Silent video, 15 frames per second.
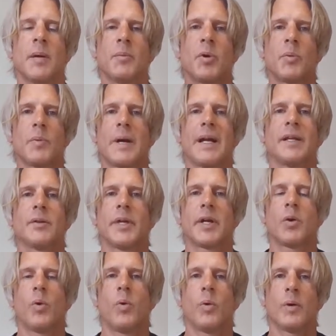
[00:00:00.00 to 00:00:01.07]
I'm going to ride it like
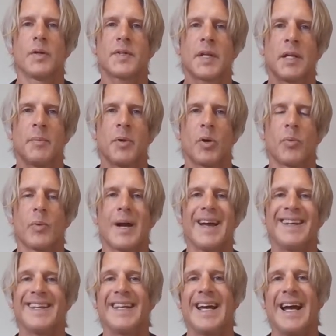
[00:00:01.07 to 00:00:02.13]
a horse, and I'm going to
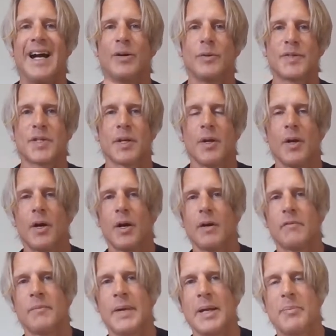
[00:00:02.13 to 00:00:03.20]
ride it out
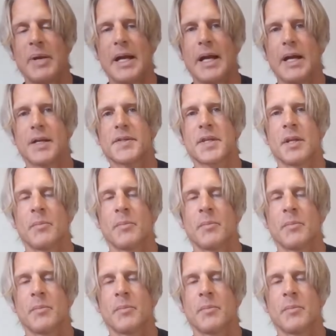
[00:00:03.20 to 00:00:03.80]
of my past,